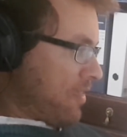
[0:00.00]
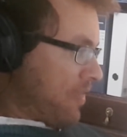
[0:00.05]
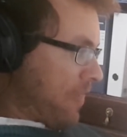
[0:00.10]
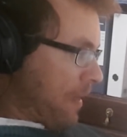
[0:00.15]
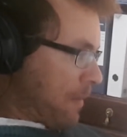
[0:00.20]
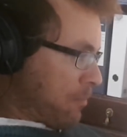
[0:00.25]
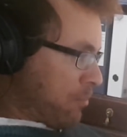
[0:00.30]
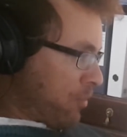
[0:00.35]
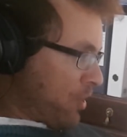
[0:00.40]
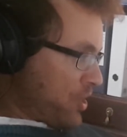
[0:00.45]

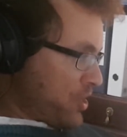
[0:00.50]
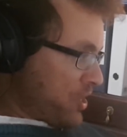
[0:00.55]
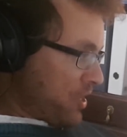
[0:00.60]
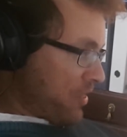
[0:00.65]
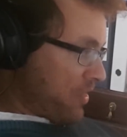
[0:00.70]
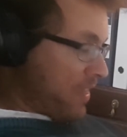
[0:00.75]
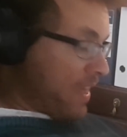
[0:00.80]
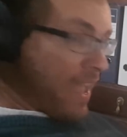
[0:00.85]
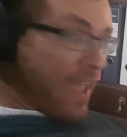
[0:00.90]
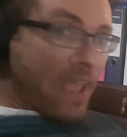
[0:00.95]
the pressure
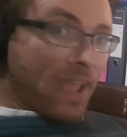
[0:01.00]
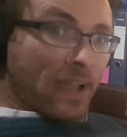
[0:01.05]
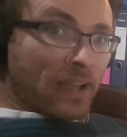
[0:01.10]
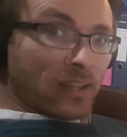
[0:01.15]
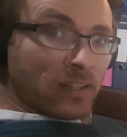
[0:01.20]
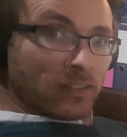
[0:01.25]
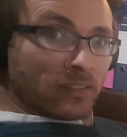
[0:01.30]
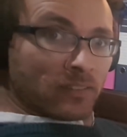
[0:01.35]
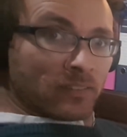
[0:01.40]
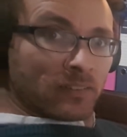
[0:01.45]

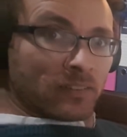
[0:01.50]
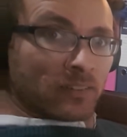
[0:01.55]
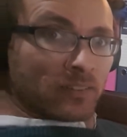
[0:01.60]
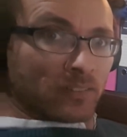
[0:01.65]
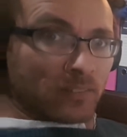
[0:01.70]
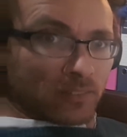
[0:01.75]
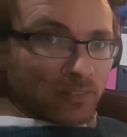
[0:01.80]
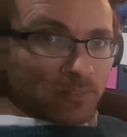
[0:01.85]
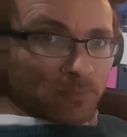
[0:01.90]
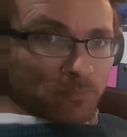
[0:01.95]
there
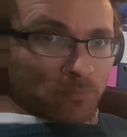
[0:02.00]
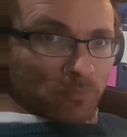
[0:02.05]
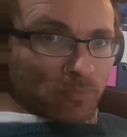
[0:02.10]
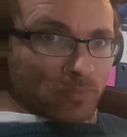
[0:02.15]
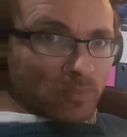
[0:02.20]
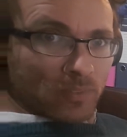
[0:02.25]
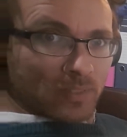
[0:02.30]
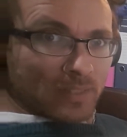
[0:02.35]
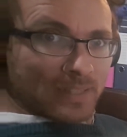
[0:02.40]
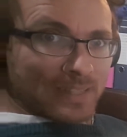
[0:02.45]

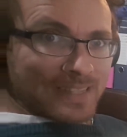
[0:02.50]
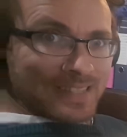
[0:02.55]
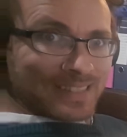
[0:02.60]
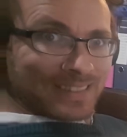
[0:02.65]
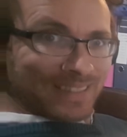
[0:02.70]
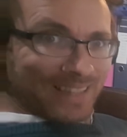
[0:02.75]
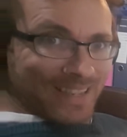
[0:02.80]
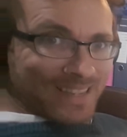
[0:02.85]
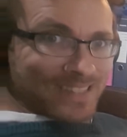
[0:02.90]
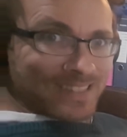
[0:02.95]
is
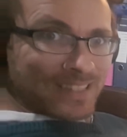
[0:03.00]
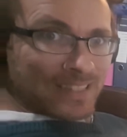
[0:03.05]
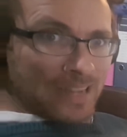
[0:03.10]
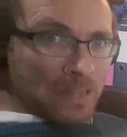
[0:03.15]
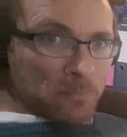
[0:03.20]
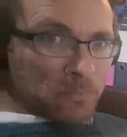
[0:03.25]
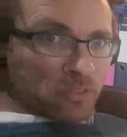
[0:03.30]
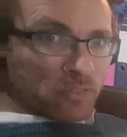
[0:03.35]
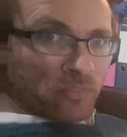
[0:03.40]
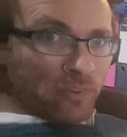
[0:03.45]
less than
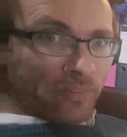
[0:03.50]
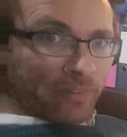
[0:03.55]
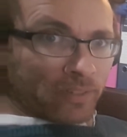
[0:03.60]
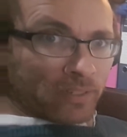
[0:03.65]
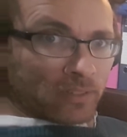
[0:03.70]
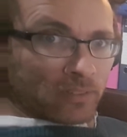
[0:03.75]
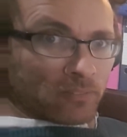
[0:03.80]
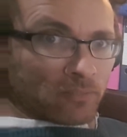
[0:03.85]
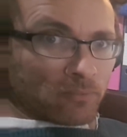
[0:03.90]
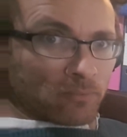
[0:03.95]
atmospheric.